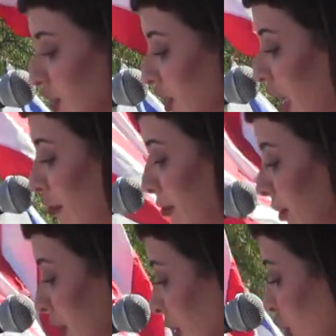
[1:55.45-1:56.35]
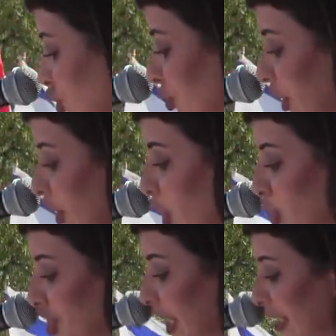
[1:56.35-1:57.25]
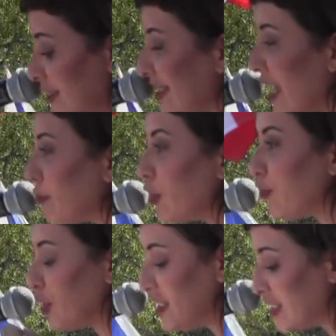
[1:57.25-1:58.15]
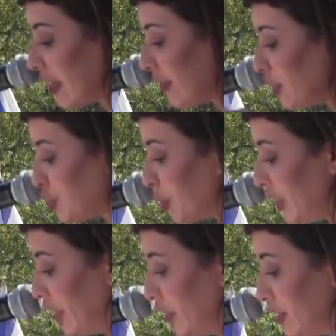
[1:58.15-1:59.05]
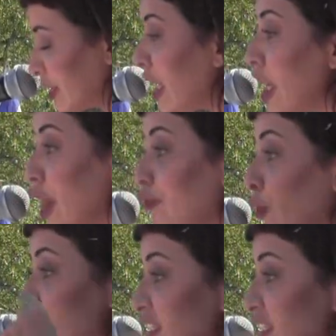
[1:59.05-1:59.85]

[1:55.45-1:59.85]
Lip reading: to come to the negotiating table for 72 years. And for